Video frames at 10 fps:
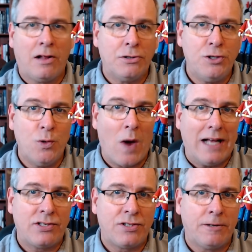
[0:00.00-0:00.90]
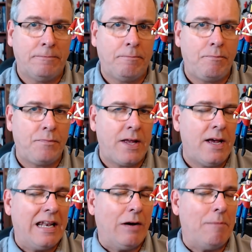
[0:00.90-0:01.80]
US.
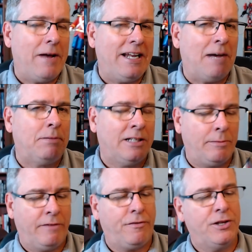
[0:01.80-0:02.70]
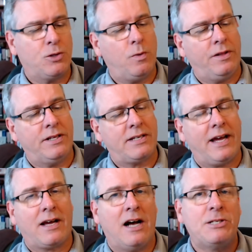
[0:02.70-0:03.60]
Now I paid up a little bit for this one. This guy
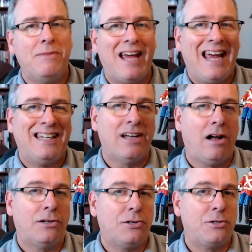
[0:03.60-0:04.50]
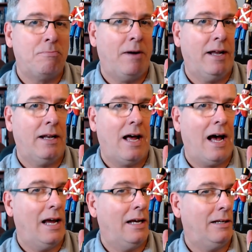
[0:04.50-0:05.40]
cost me $8, but
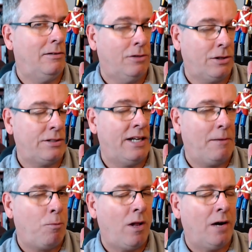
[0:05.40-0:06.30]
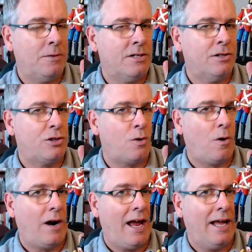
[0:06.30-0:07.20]
I looked it up while I was in the
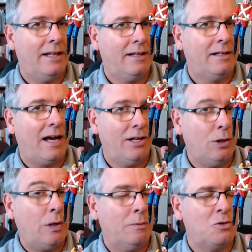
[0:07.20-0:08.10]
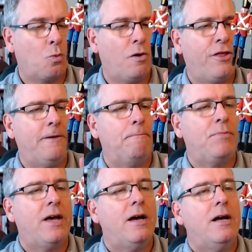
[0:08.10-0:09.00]
store and I knew he was worth it.
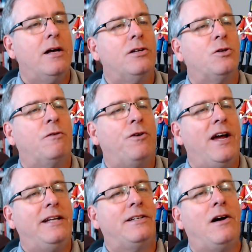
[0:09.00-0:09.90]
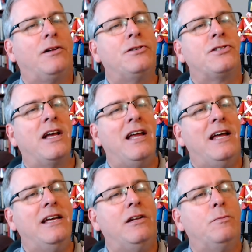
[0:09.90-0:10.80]
So for $8
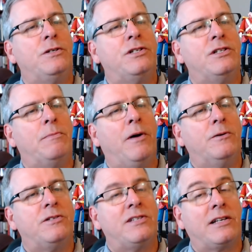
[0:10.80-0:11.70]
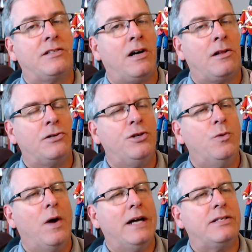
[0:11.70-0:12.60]
Canadian, which is about $6
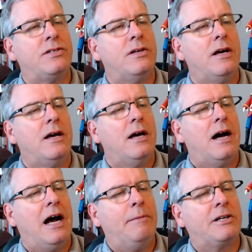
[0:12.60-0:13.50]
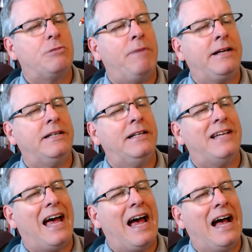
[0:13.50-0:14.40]
US, I'm expecting to
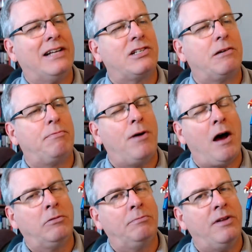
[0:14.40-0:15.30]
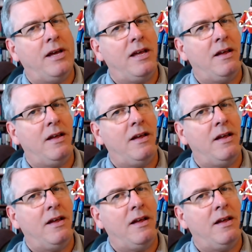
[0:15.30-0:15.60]
ask probably